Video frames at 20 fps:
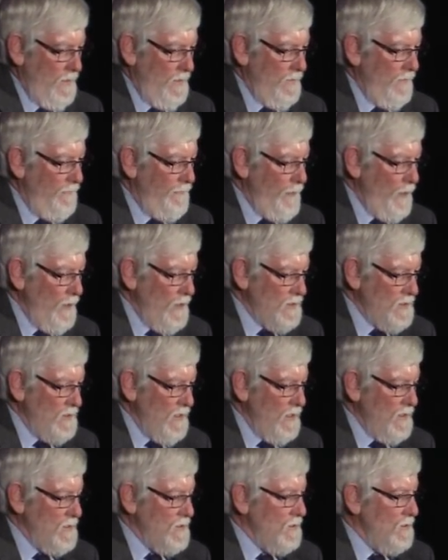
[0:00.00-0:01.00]
And the first
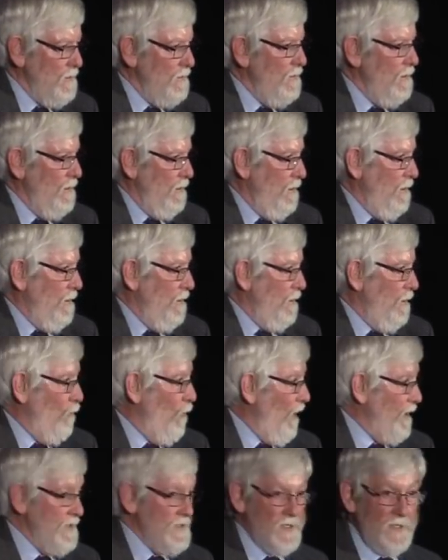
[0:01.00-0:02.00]
is,
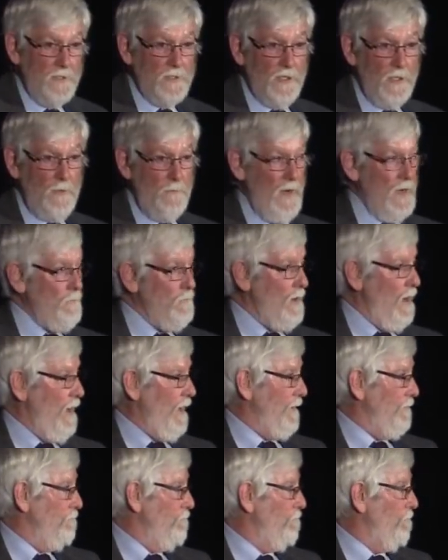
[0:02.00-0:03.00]
what is the
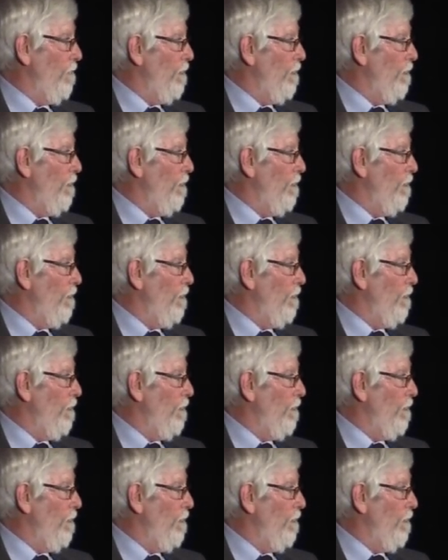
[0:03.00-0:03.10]
geomembrane?